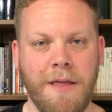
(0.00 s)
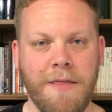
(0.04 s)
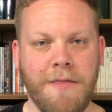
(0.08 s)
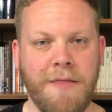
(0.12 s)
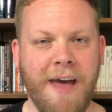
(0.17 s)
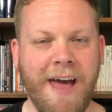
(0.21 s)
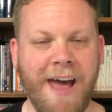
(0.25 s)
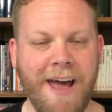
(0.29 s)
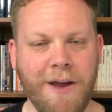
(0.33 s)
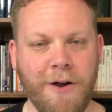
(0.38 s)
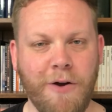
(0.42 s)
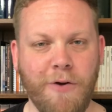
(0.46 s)

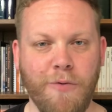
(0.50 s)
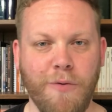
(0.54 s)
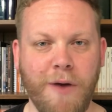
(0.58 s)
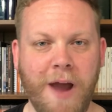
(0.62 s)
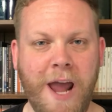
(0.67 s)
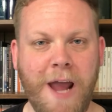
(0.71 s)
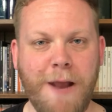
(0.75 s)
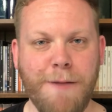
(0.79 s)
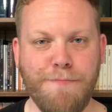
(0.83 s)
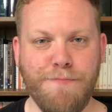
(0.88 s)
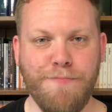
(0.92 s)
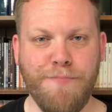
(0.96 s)
That
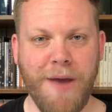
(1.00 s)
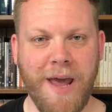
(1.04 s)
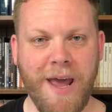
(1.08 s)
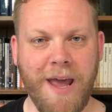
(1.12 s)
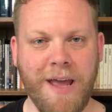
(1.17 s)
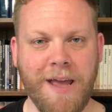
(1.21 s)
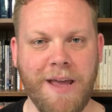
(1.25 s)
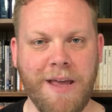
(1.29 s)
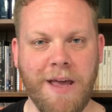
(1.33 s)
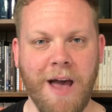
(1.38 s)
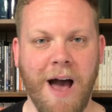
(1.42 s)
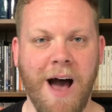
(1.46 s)
great
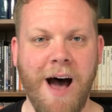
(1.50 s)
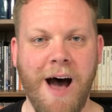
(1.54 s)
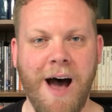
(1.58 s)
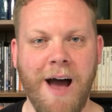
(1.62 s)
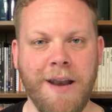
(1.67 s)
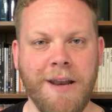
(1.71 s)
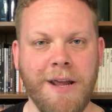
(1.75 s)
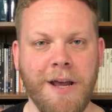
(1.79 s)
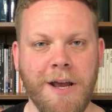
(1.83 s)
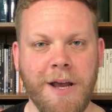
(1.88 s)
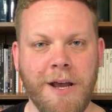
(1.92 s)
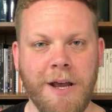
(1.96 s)
big
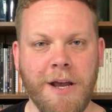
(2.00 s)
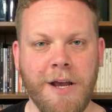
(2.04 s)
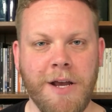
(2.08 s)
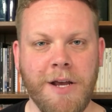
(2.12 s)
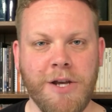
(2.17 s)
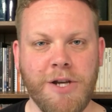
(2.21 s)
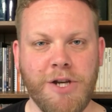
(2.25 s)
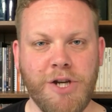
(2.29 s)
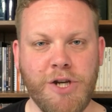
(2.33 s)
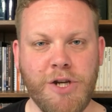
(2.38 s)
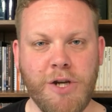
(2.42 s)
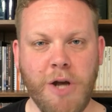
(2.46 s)
God
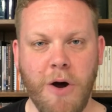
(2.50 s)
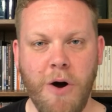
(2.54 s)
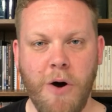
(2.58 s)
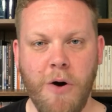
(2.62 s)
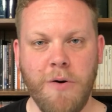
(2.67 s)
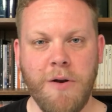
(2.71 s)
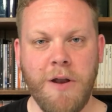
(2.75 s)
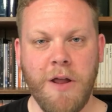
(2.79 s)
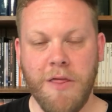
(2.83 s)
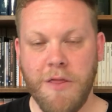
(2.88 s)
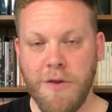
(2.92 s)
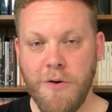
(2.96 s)

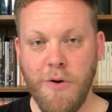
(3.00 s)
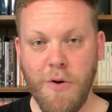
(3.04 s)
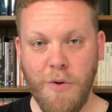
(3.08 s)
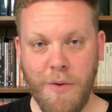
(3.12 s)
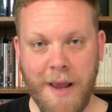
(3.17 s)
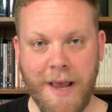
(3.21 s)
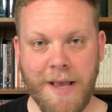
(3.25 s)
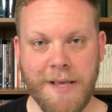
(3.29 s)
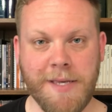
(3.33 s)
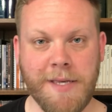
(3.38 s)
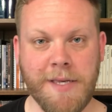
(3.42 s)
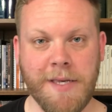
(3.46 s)
showed through
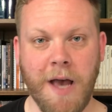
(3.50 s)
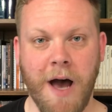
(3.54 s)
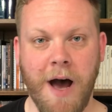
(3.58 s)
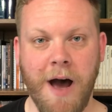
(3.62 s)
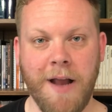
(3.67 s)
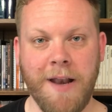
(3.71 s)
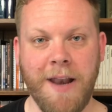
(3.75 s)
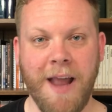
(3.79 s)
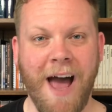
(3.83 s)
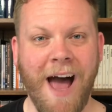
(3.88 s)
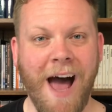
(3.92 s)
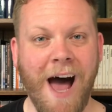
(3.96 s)
his
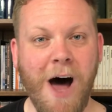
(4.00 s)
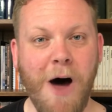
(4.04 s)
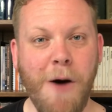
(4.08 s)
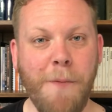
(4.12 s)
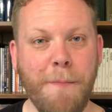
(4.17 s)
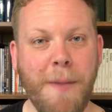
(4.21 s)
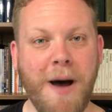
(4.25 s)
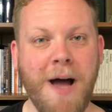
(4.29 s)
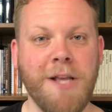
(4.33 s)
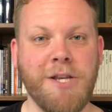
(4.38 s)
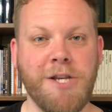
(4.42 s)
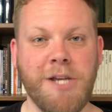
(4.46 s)
Son how
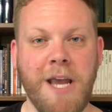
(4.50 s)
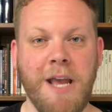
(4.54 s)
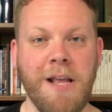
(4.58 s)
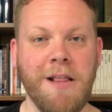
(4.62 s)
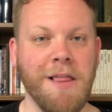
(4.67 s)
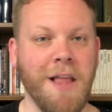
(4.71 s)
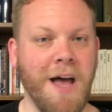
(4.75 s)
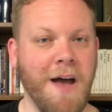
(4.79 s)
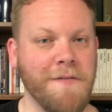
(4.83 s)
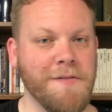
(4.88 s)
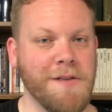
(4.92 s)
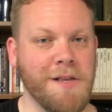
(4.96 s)
much he
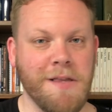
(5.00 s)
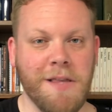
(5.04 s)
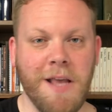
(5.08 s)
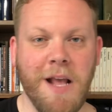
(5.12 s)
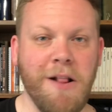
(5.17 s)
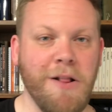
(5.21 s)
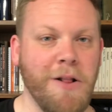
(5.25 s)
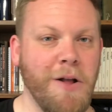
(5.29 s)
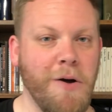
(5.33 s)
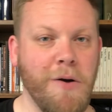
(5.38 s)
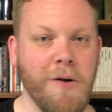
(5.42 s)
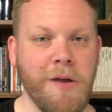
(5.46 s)
loves
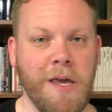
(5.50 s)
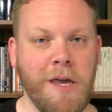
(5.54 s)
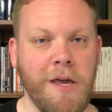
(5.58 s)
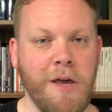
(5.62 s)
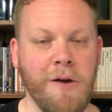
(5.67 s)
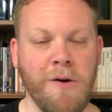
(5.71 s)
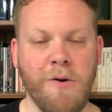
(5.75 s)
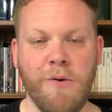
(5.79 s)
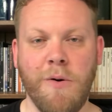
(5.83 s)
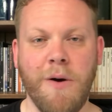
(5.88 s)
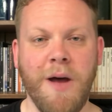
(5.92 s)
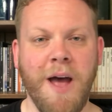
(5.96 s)
little old
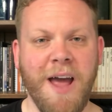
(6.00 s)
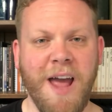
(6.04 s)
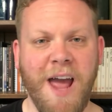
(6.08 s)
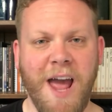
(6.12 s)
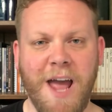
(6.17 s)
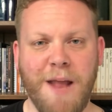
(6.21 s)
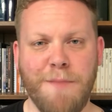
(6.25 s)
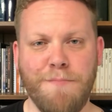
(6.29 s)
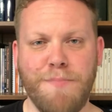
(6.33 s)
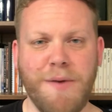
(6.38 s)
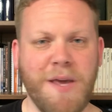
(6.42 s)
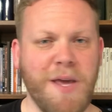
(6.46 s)
you
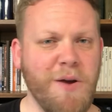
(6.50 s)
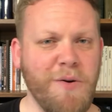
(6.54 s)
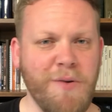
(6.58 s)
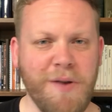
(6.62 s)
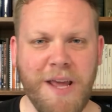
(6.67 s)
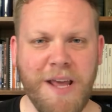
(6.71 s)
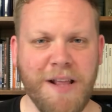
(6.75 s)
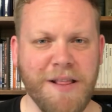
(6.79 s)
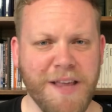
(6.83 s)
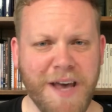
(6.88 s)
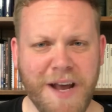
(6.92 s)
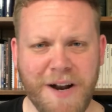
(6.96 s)
and
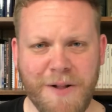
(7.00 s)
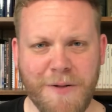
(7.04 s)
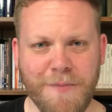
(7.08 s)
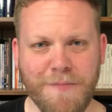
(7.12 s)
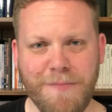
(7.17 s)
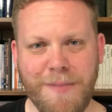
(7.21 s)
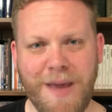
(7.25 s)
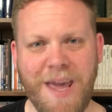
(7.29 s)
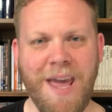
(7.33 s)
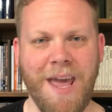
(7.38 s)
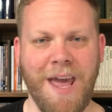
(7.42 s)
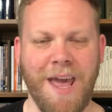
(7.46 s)
puny little
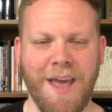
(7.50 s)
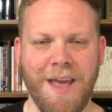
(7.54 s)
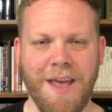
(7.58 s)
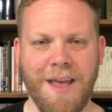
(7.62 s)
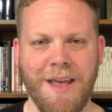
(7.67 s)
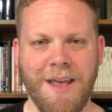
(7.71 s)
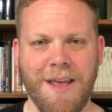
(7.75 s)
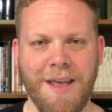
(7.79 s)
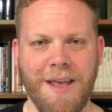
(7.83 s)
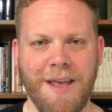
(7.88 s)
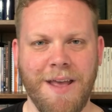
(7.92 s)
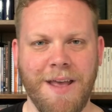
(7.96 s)
me.
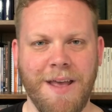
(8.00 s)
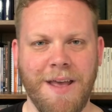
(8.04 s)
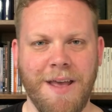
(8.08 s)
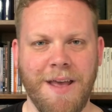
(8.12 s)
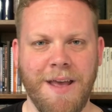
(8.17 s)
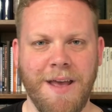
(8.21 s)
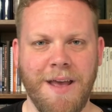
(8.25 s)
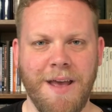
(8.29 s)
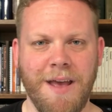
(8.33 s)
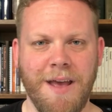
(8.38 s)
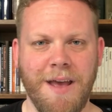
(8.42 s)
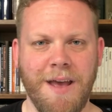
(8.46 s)

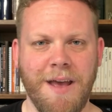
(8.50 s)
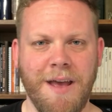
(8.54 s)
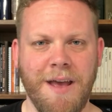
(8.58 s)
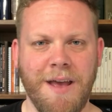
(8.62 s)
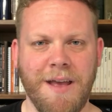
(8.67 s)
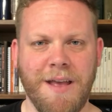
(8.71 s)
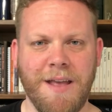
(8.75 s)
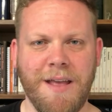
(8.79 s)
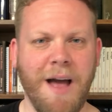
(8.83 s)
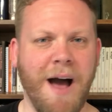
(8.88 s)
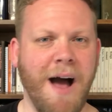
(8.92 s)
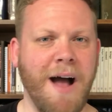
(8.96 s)

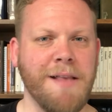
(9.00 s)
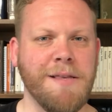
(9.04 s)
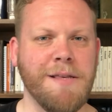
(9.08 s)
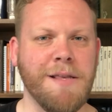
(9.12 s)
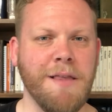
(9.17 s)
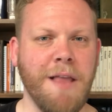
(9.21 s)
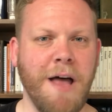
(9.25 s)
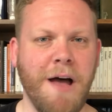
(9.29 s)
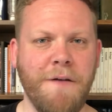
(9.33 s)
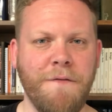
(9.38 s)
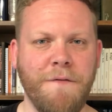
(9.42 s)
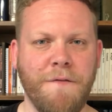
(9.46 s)
God's
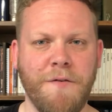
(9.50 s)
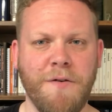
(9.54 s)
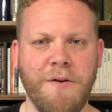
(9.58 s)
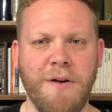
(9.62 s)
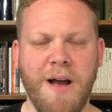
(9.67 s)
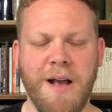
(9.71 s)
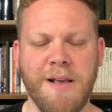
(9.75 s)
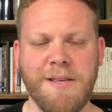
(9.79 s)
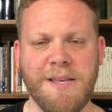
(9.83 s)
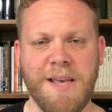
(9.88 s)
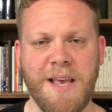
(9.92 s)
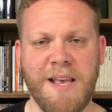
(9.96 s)
love for
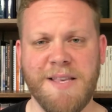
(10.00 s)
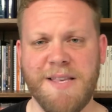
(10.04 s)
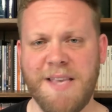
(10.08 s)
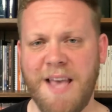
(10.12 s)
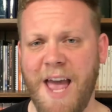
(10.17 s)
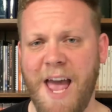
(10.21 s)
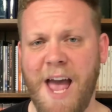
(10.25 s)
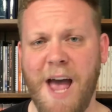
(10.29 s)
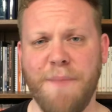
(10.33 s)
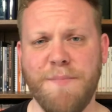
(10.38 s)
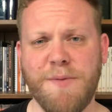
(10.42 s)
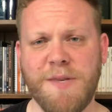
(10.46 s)
us is
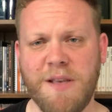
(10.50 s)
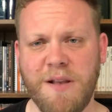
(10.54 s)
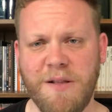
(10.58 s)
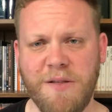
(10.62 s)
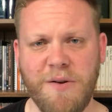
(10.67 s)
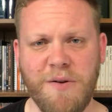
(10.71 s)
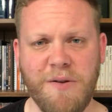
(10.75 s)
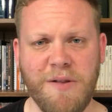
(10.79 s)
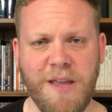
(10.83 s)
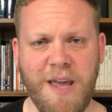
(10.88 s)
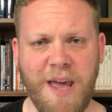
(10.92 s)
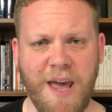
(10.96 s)

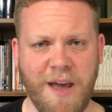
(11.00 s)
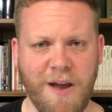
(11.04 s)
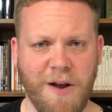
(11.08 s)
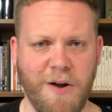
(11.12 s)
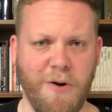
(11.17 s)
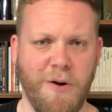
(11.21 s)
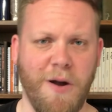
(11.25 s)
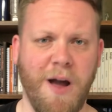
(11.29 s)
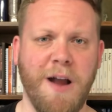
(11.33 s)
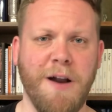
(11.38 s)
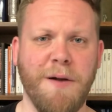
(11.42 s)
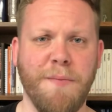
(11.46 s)
absolutely
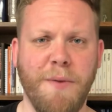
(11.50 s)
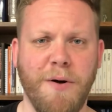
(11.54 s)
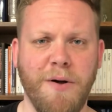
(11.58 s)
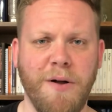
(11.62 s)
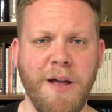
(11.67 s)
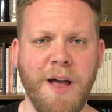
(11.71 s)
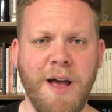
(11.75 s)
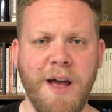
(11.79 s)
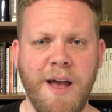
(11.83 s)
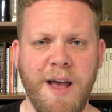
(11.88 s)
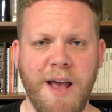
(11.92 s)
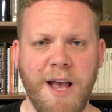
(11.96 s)

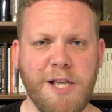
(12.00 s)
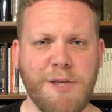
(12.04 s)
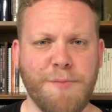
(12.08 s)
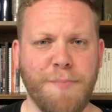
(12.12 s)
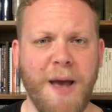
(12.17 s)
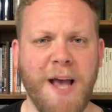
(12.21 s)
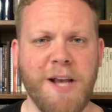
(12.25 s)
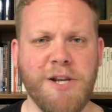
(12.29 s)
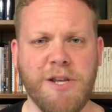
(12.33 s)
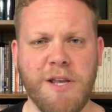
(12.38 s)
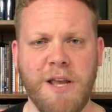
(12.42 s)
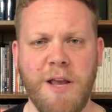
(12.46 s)
incredible,
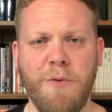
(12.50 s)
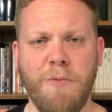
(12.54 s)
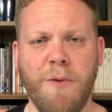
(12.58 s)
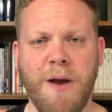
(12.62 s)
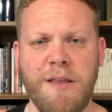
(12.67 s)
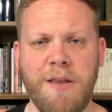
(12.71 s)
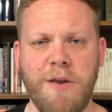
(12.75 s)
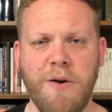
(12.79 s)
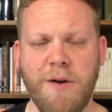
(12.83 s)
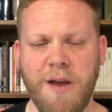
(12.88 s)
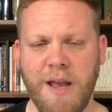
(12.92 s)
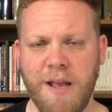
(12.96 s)
especially
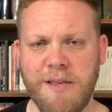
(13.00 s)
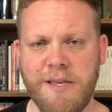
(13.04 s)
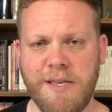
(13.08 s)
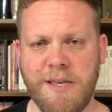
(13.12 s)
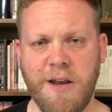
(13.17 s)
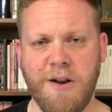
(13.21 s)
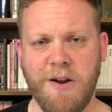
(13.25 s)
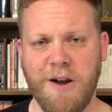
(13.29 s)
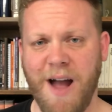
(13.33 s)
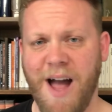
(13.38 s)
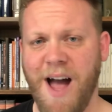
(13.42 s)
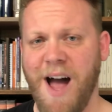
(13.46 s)
when you
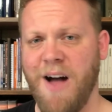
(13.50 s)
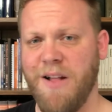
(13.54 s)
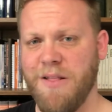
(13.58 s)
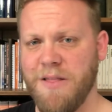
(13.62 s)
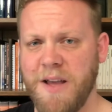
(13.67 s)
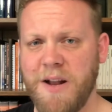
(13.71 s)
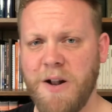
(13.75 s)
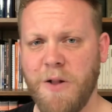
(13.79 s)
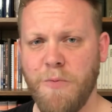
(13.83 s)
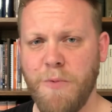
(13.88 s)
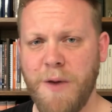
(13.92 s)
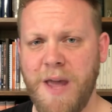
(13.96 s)
consider how
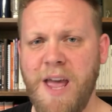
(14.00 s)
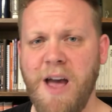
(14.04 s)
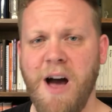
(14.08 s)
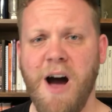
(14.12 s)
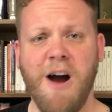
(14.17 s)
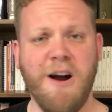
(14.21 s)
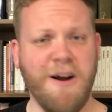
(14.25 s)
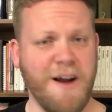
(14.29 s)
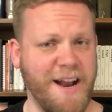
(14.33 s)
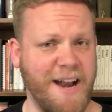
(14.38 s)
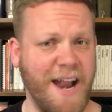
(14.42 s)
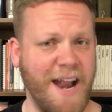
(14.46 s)
little we
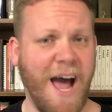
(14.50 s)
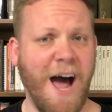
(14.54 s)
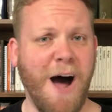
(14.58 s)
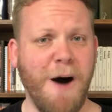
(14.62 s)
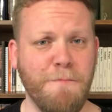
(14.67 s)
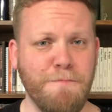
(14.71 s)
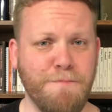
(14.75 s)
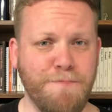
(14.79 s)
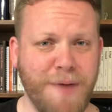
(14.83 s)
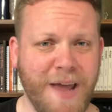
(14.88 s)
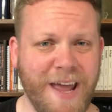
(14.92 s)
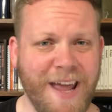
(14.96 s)
are and how
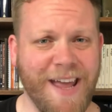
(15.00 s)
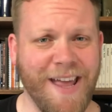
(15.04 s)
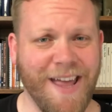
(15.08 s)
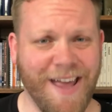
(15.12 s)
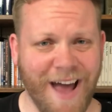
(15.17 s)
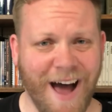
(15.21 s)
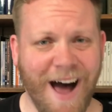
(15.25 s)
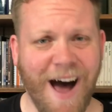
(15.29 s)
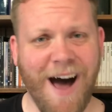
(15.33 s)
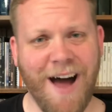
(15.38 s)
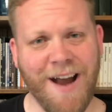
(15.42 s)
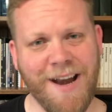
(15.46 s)
big
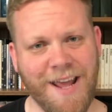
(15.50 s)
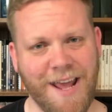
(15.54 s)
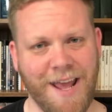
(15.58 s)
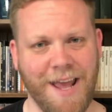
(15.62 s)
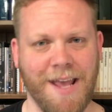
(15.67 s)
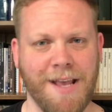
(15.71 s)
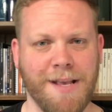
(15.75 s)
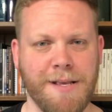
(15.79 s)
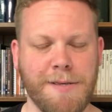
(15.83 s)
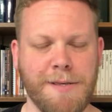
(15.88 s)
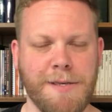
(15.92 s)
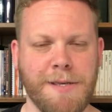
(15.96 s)
God
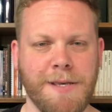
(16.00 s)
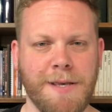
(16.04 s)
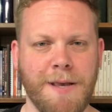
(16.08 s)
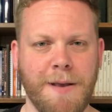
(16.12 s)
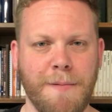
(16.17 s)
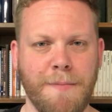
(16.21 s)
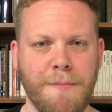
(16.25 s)
is.